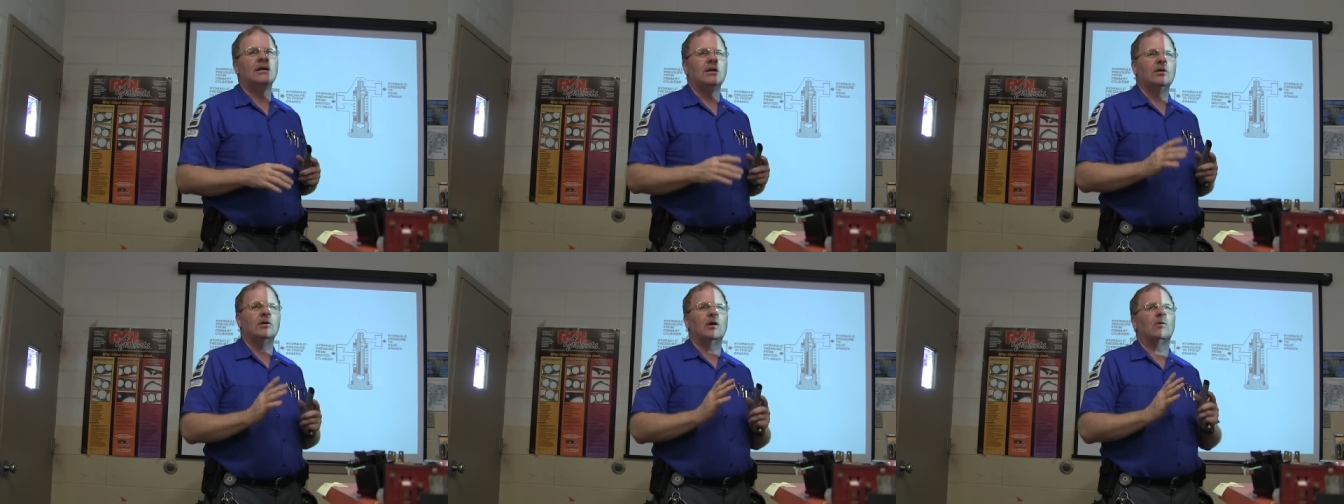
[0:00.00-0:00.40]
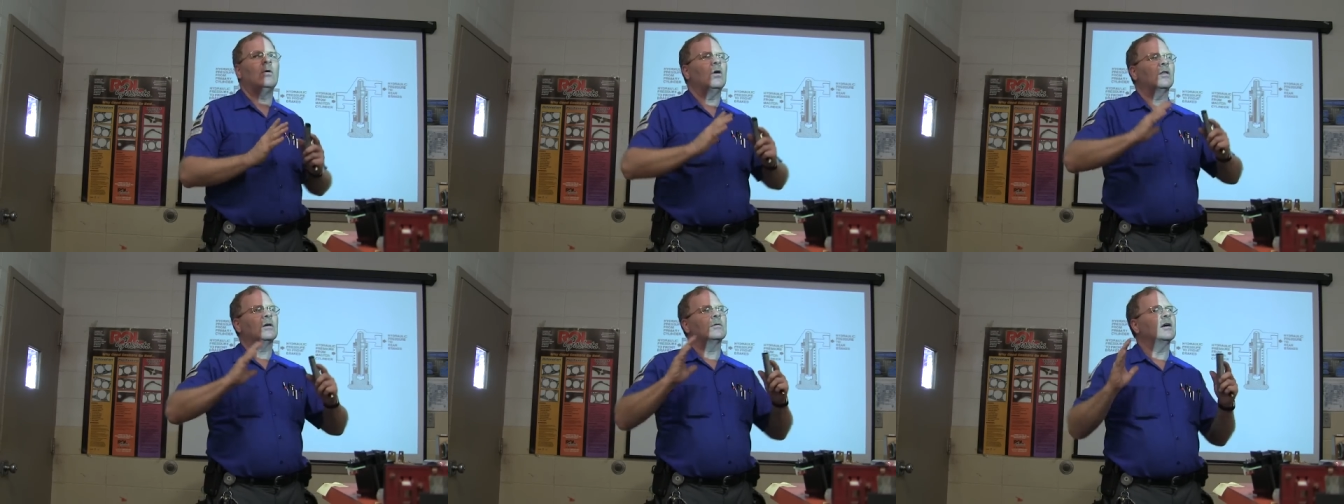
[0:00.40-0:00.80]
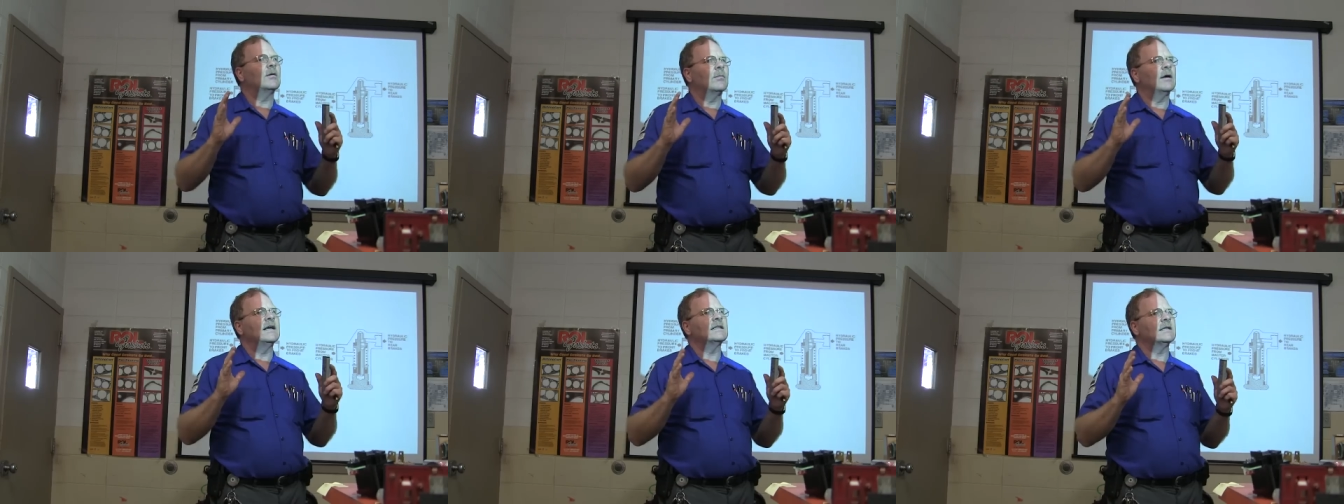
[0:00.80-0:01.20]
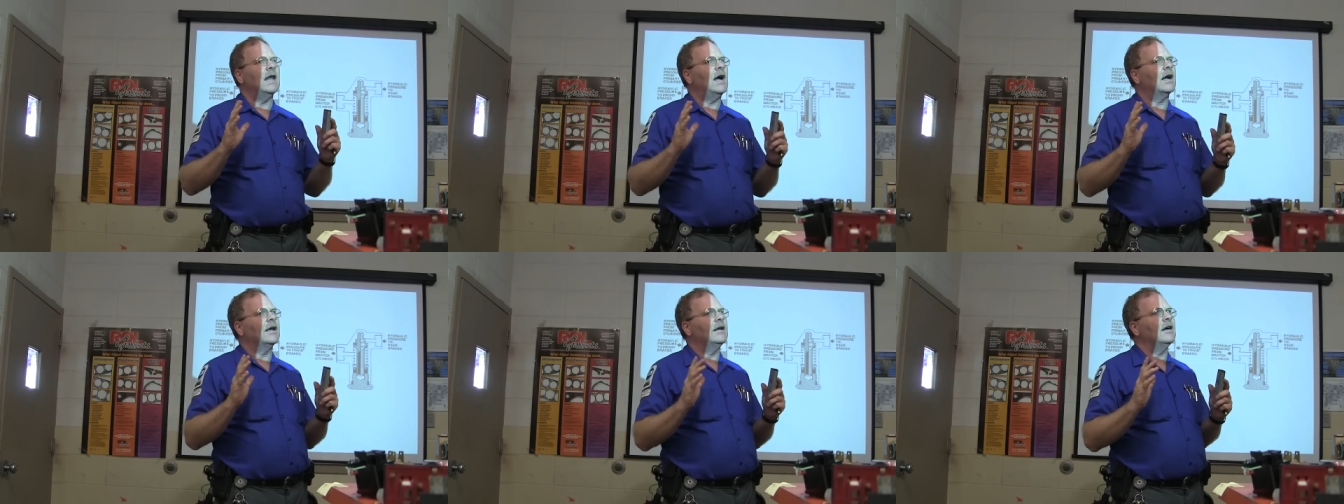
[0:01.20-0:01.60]
You don't want the rear brakes
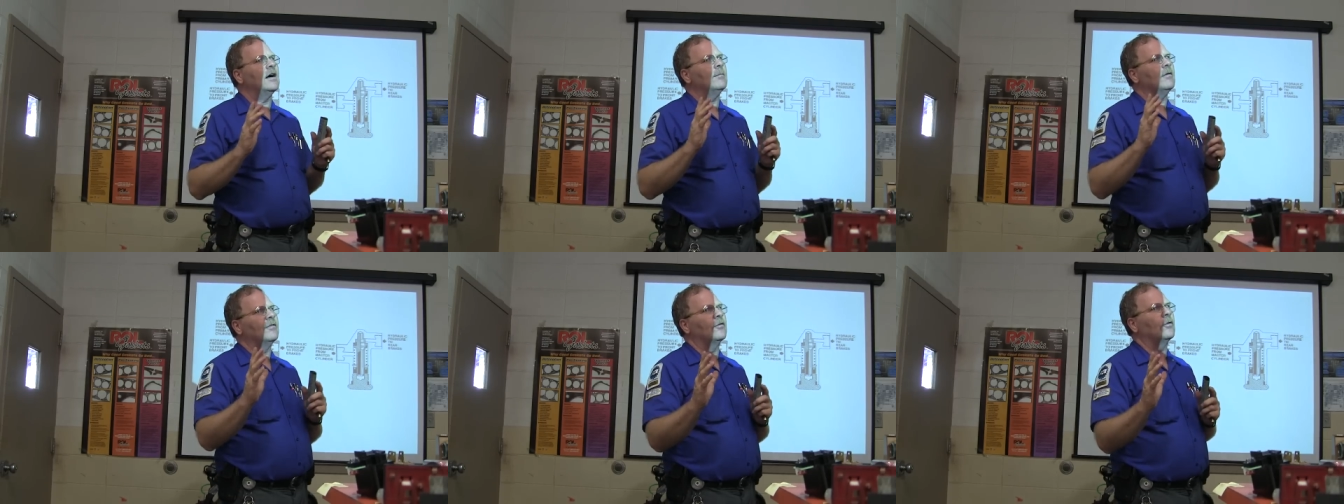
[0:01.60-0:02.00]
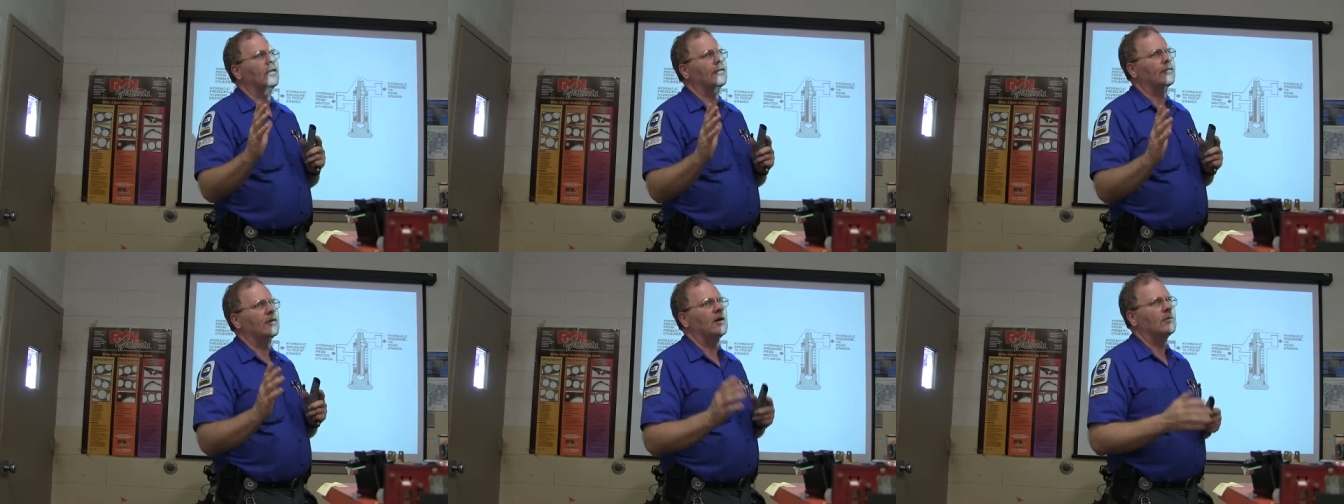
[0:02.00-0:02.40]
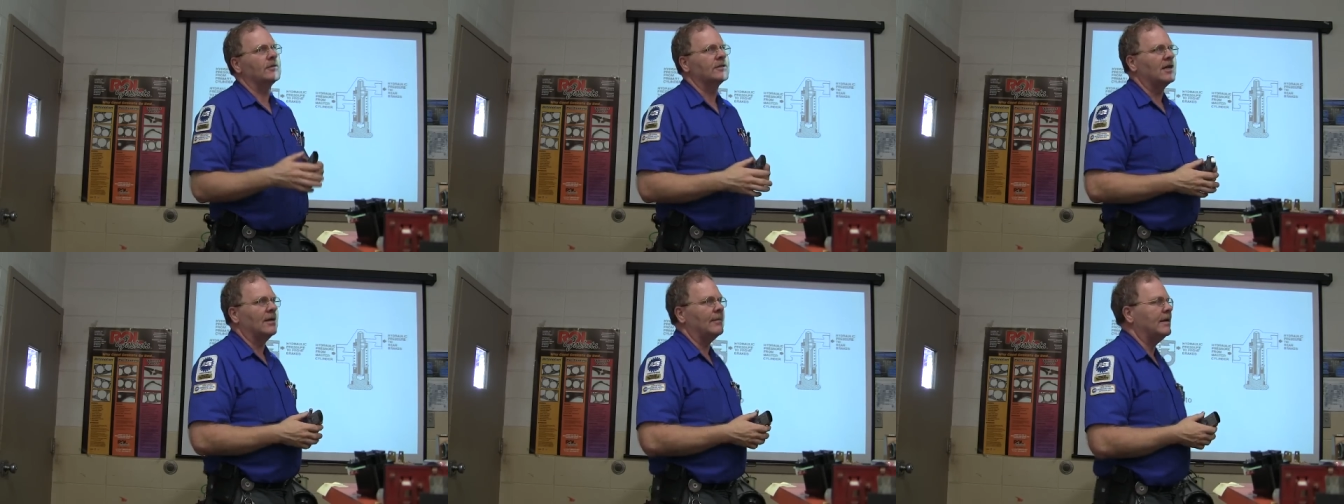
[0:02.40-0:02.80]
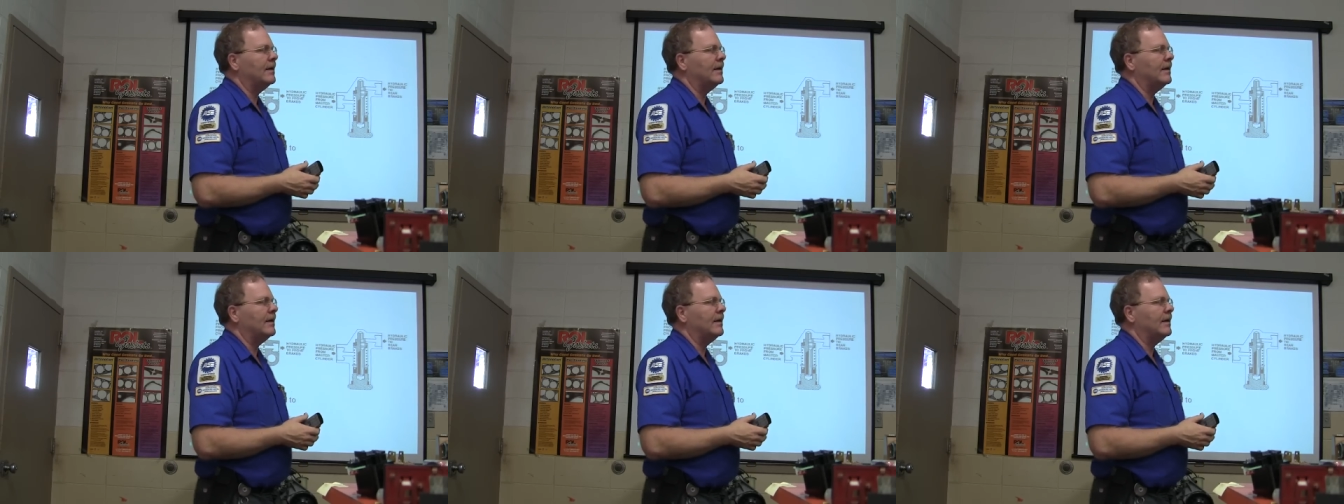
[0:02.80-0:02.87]
locking up before the front ones come